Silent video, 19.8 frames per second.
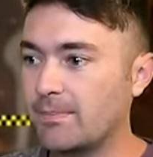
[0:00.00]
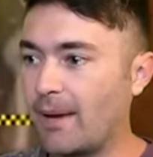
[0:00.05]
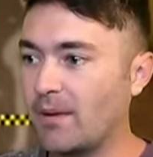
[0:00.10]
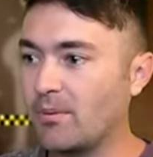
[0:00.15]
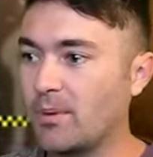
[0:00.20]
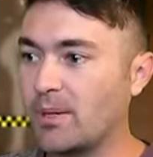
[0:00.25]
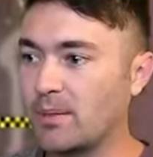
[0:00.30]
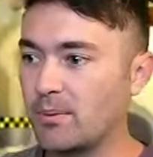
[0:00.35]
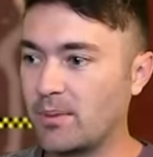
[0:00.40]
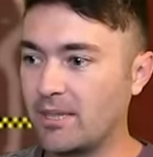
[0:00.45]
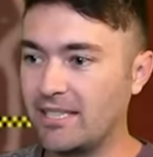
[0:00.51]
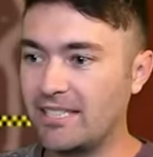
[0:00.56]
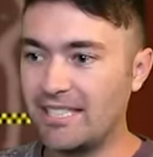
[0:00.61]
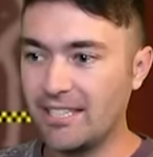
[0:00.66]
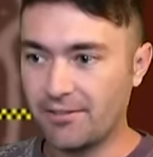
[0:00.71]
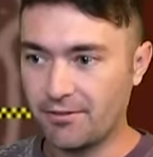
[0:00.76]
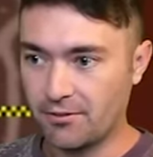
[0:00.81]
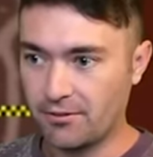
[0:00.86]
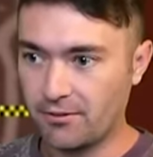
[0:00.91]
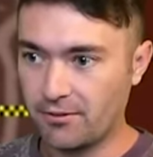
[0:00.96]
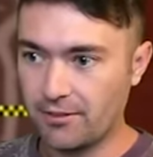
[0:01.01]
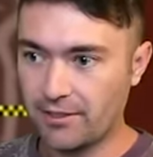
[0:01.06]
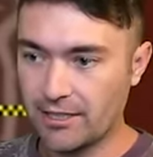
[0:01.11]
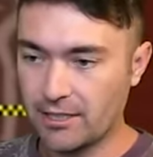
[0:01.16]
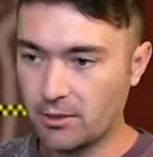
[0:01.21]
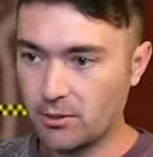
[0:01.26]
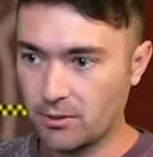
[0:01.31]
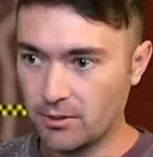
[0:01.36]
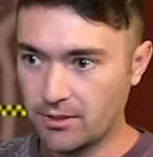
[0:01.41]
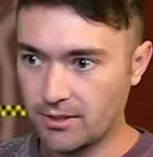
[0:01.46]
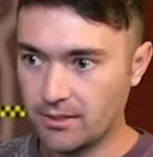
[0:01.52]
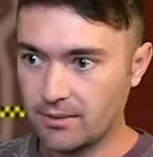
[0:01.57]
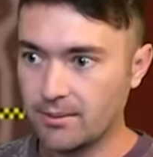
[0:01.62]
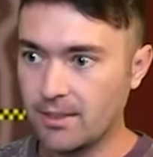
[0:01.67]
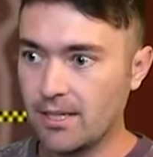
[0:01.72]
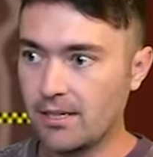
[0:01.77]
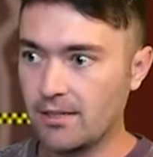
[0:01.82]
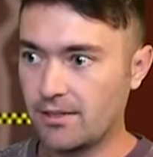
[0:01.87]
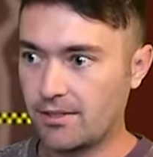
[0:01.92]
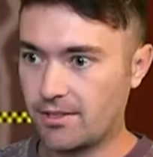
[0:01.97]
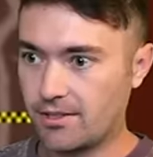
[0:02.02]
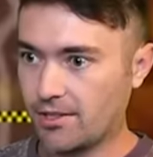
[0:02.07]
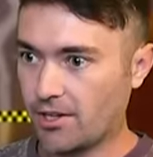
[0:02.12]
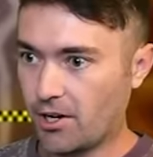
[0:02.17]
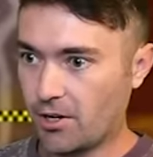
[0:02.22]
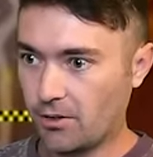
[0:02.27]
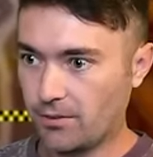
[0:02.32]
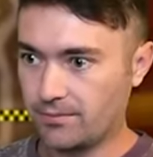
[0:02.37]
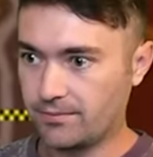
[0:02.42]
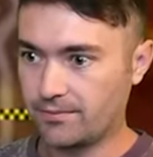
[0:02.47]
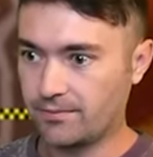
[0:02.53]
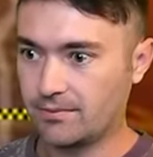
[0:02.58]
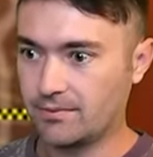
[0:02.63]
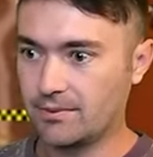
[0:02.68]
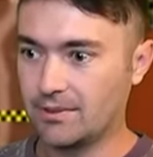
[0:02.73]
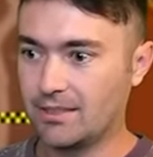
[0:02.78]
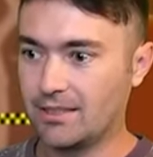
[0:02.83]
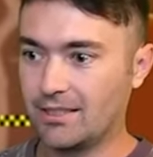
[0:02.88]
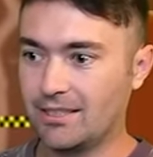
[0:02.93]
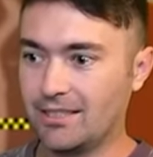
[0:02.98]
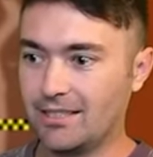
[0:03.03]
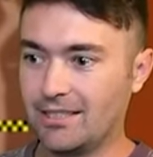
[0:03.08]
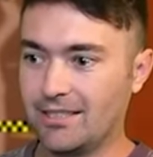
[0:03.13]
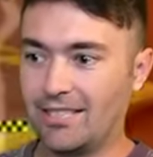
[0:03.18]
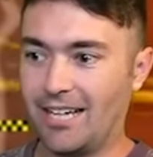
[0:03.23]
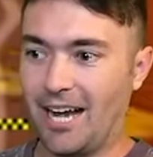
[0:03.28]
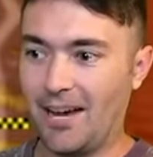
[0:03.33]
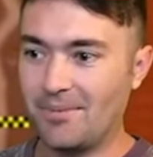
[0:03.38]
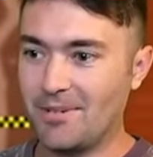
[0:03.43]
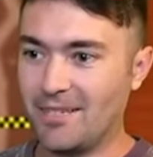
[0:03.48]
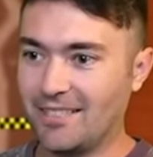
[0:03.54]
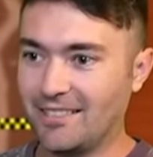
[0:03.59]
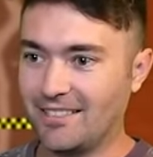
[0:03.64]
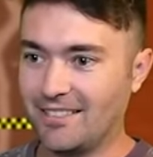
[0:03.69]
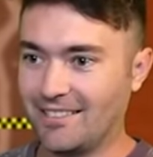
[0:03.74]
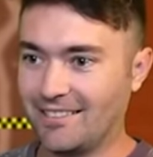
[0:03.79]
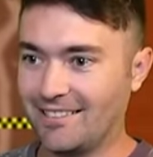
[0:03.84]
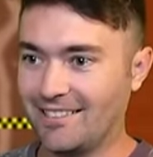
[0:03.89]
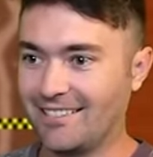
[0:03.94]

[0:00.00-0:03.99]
by winning with different vehicles. So, I mean,